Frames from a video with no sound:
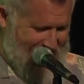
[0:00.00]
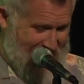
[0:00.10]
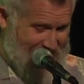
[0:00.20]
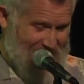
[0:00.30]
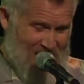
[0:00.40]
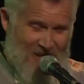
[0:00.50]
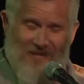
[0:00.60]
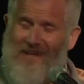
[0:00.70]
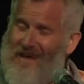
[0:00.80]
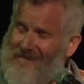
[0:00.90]
And I
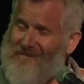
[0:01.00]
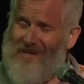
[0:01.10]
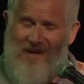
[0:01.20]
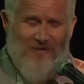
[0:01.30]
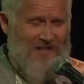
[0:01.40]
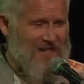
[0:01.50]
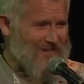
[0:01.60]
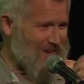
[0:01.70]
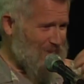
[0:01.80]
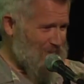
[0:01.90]
get it down, and I
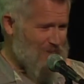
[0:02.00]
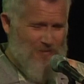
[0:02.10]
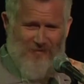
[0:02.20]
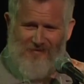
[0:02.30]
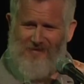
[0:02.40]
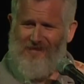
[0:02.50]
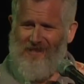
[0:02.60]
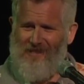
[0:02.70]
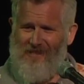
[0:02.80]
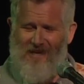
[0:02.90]
lick the bones
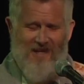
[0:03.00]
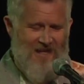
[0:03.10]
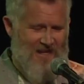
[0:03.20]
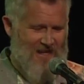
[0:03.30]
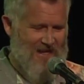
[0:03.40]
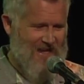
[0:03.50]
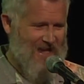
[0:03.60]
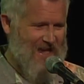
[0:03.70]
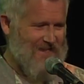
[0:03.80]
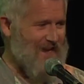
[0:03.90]
clean,
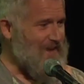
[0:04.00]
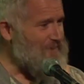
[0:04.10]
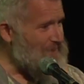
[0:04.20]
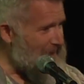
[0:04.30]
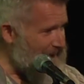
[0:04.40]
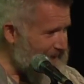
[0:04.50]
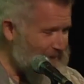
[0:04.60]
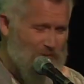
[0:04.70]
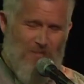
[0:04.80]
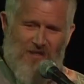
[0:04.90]
and I thank
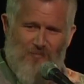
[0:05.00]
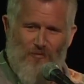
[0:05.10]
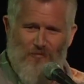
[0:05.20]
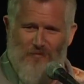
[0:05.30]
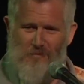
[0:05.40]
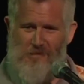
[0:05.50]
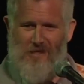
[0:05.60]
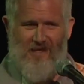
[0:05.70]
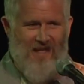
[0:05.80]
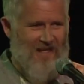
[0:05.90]
everybody
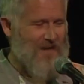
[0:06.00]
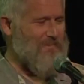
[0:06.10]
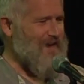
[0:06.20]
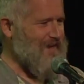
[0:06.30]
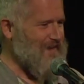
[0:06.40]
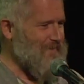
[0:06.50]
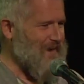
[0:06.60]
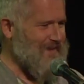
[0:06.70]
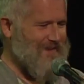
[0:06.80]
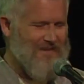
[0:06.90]
profusely, and I get back into
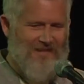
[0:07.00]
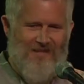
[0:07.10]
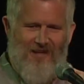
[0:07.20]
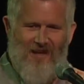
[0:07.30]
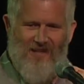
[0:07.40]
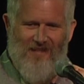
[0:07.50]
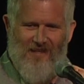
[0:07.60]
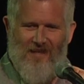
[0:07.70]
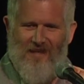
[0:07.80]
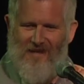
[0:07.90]
my little
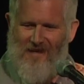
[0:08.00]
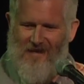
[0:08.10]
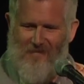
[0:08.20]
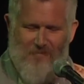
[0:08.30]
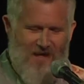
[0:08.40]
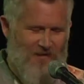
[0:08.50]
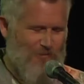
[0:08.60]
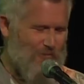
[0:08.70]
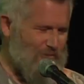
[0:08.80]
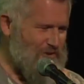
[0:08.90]
tiny
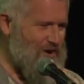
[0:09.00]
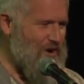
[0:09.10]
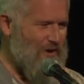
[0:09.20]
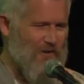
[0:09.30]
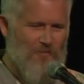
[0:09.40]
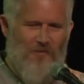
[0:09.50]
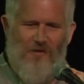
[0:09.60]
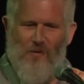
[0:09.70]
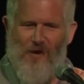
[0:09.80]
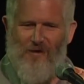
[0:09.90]
manual car with
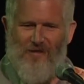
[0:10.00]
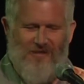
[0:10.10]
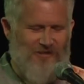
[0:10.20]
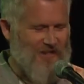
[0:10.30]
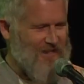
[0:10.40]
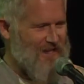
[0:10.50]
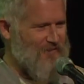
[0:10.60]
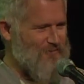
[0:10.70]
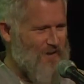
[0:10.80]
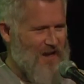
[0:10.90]
no air conditioning, and I
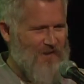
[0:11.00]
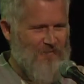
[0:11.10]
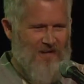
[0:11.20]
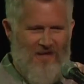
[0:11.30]
drive